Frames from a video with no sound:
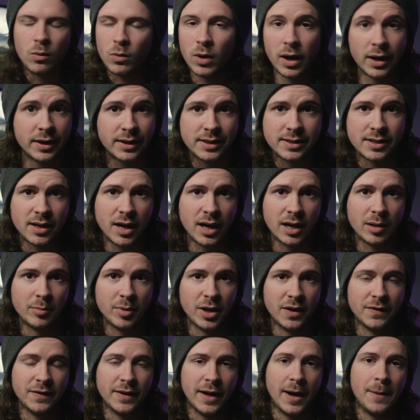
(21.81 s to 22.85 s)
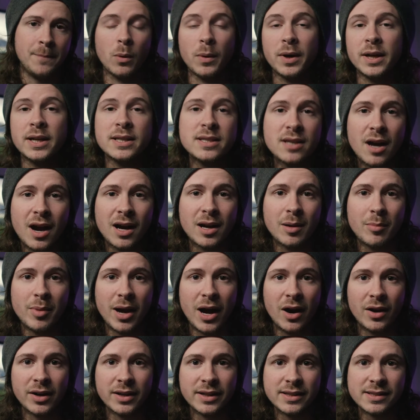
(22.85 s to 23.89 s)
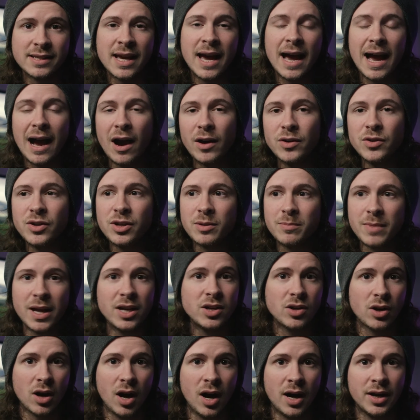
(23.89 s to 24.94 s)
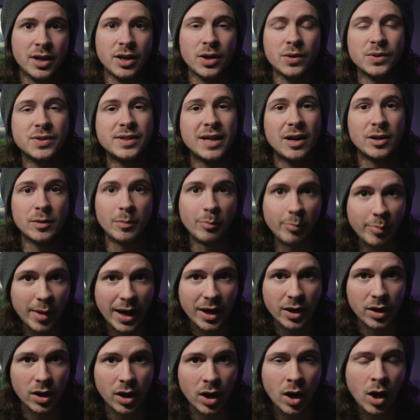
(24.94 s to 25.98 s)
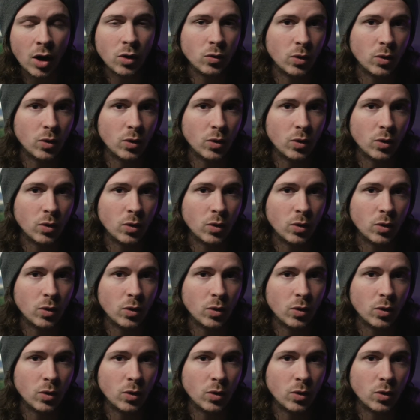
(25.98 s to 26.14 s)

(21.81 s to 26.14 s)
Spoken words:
We're not gonna talk about that. What we're gonna talk about is how you can make your audio sound better,